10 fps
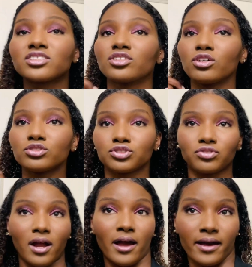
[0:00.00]
still
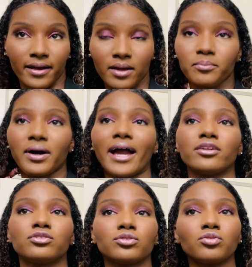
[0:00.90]
drying, but I
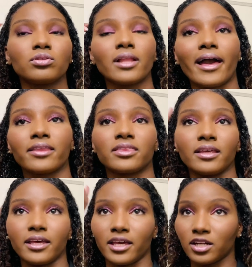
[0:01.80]
do like
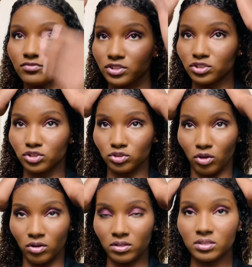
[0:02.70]
the end
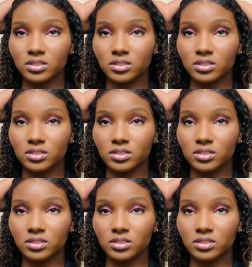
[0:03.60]
result.